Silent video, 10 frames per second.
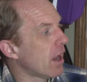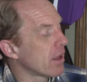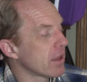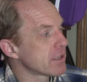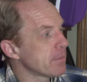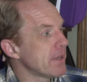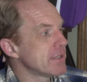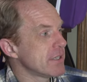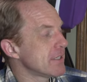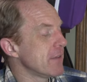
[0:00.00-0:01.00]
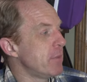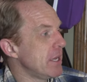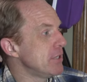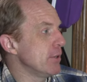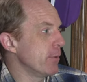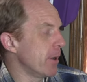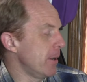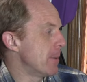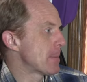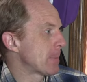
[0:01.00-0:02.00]
How long has it been since they've been to
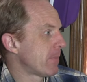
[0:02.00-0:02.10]
one?